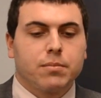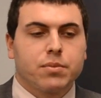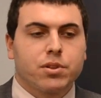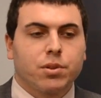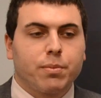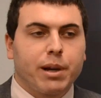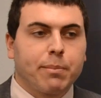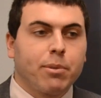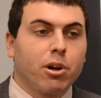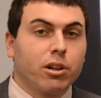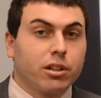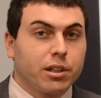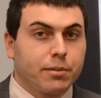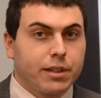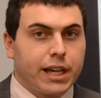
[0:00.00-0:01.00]
So by
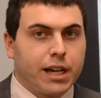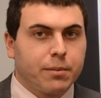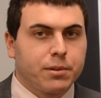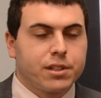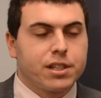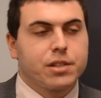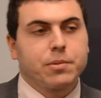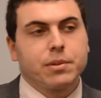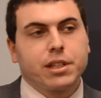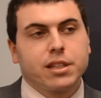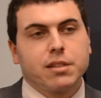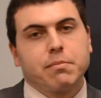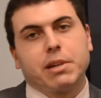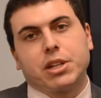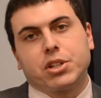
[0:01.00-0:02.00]
partnering with Albertsons, we need
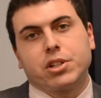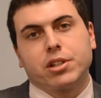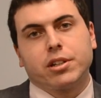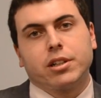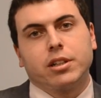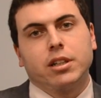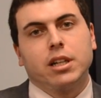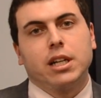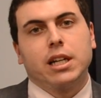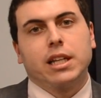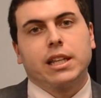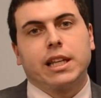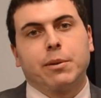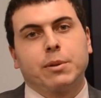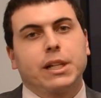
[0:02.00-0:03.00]
to make sure
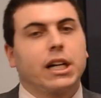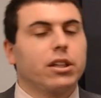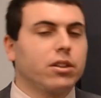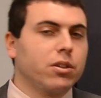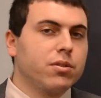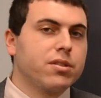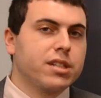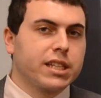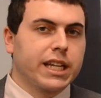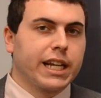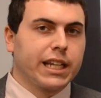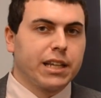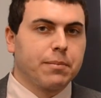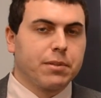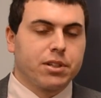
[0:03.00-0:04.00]
that we're not losing
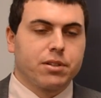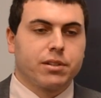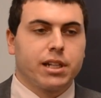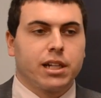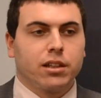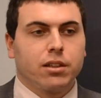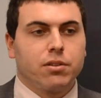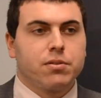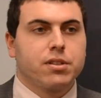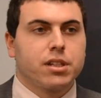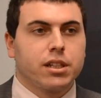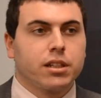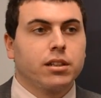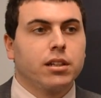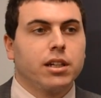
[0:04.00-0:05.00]
that image. We're not
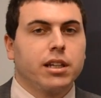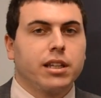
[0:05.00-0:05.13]
losing